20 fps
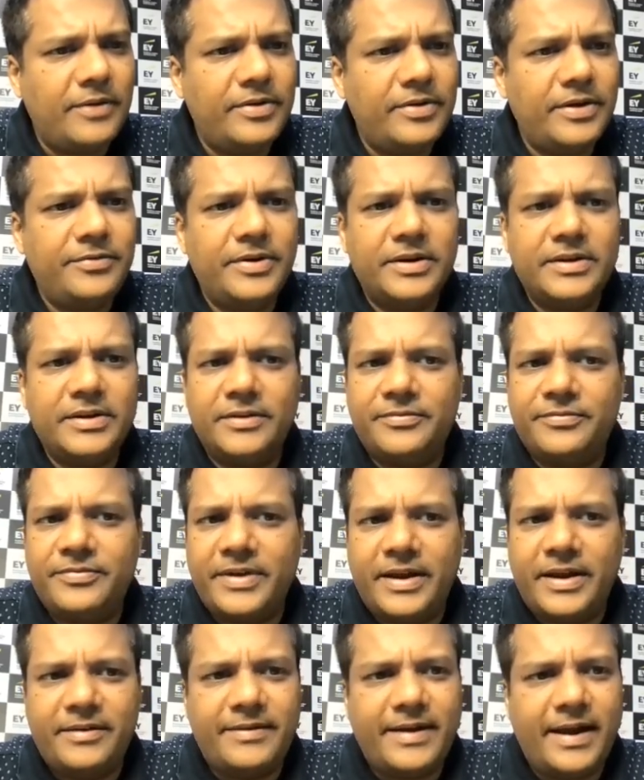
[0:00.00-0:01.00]
however,
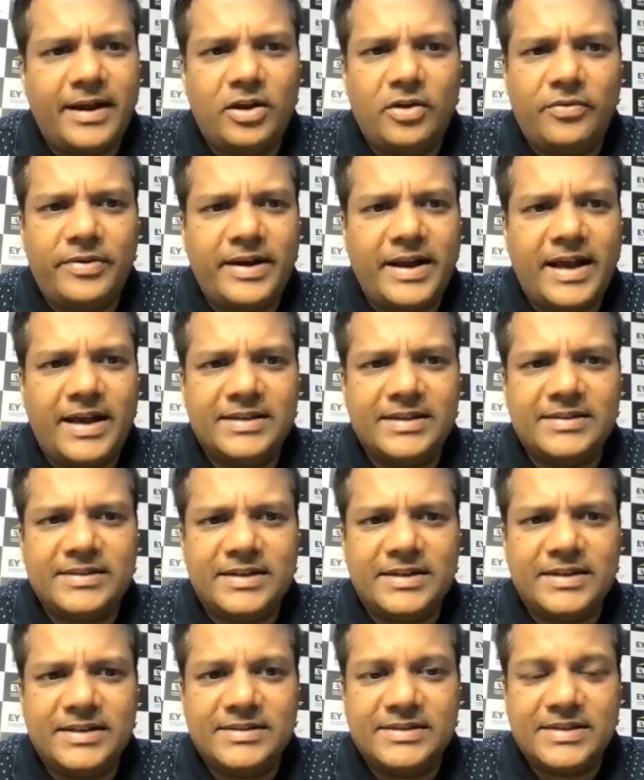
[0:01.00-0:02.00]
the fair value of an
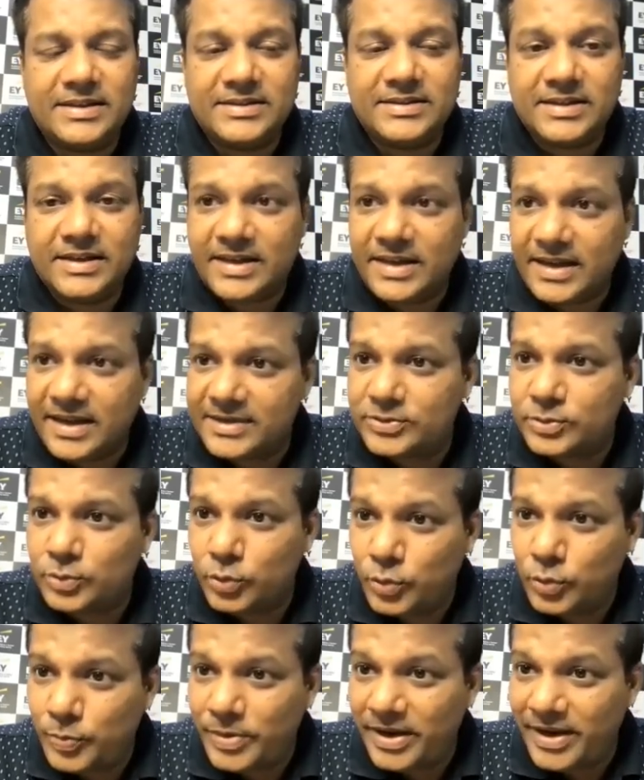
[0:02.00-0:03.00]
asset in such a
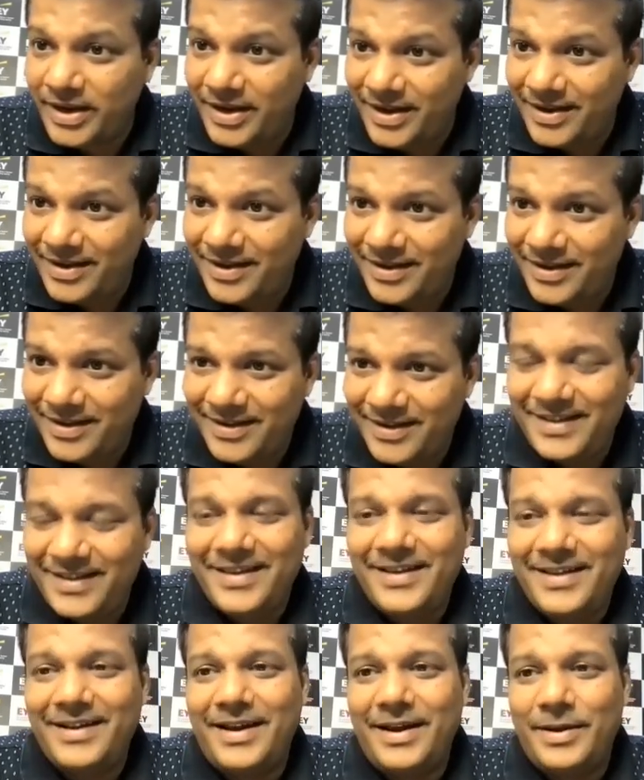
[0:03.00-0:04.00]
case would be,
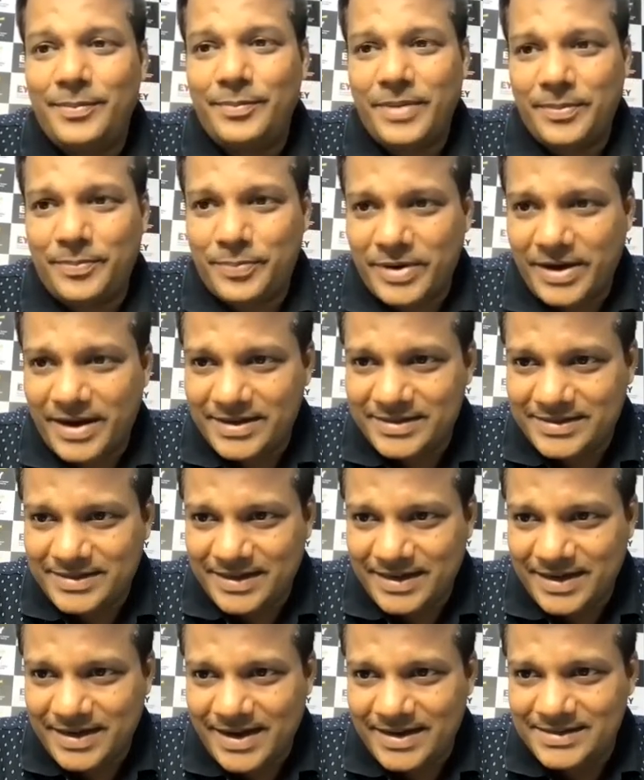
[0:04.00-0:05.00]
right, my
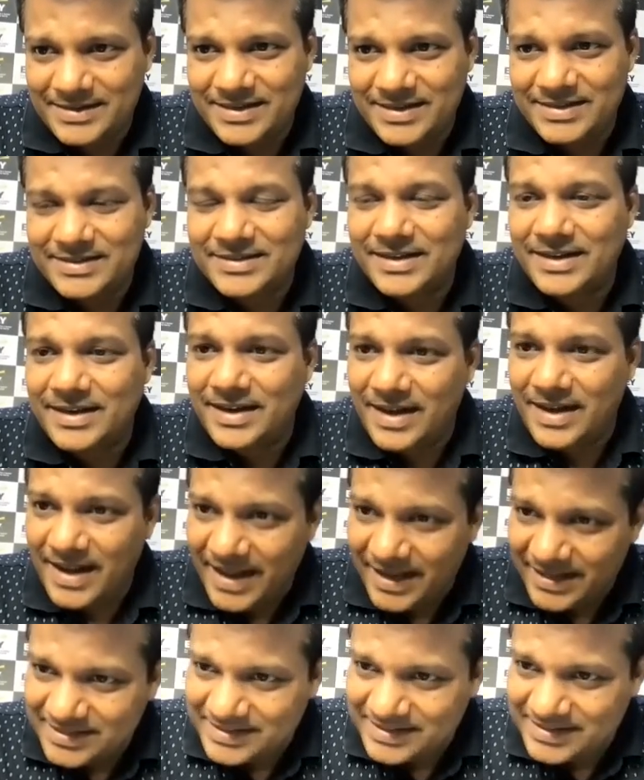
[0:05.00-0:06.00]
price
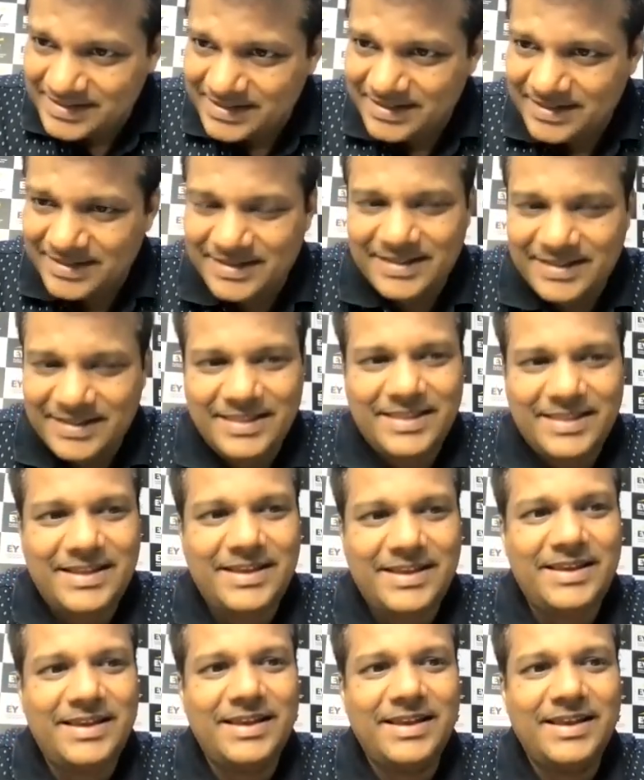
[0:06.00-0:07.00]
realization less
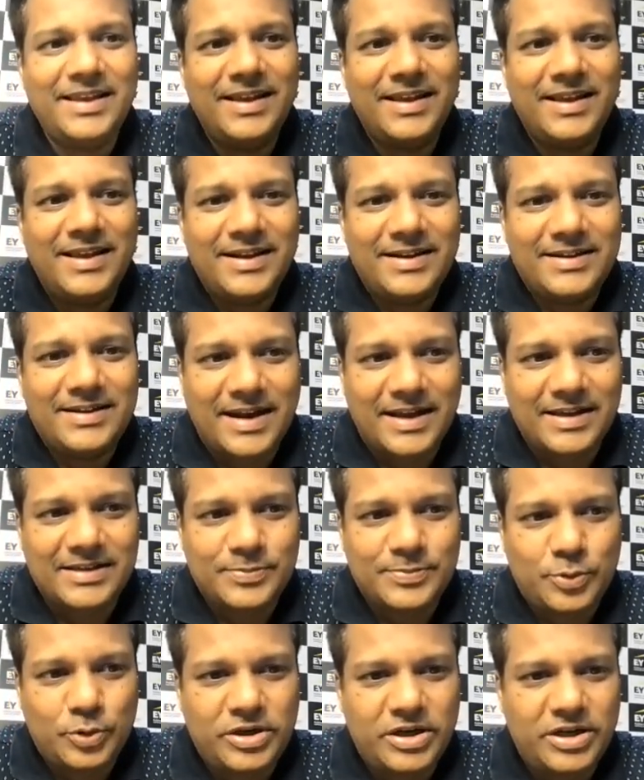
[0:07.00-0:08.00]
the
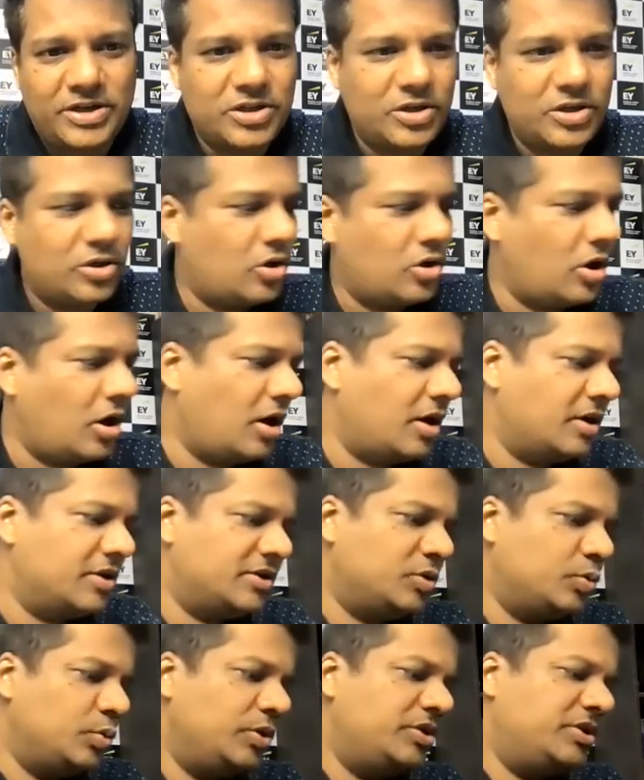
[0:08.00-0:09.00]
transportation
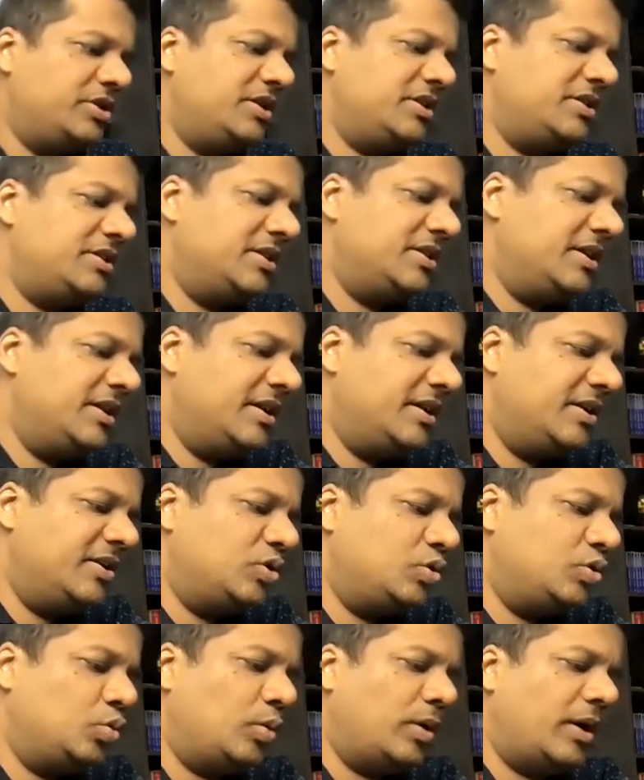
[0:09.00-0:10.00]
cost, which is
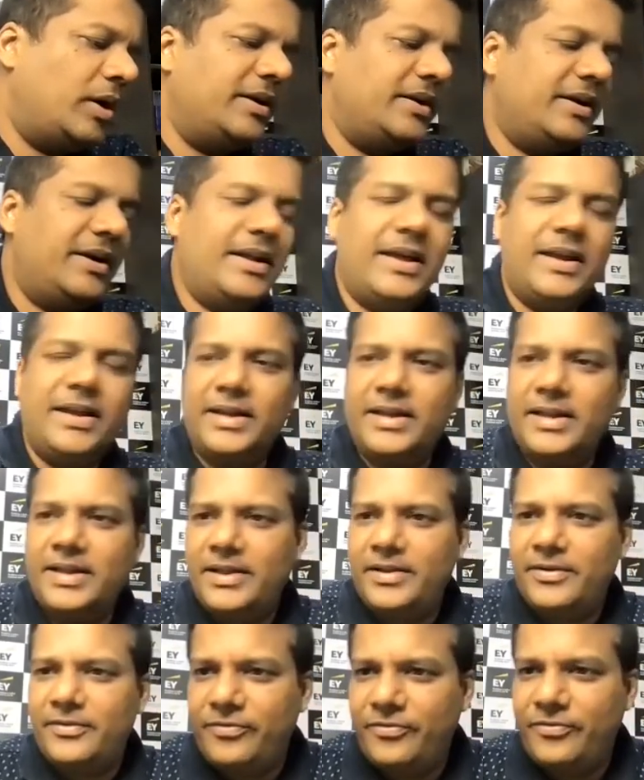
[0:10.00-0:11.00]

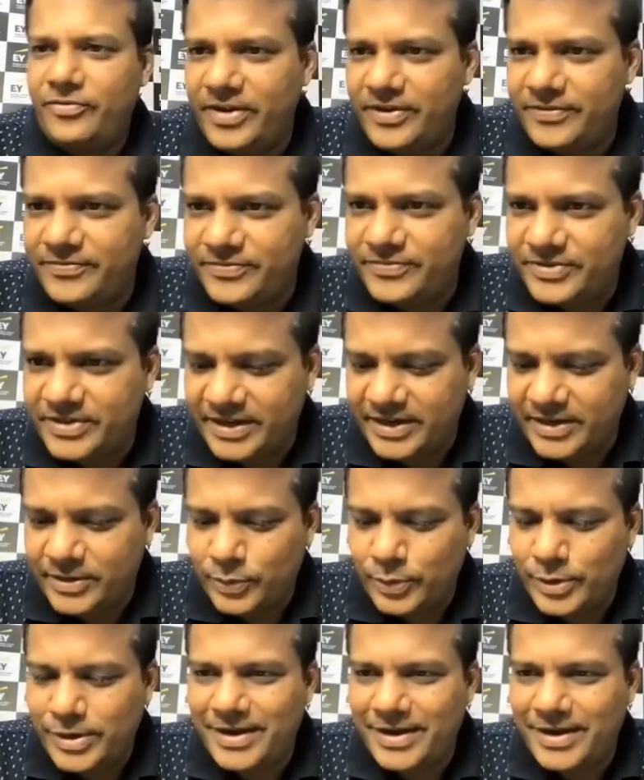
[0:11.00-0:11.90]
250.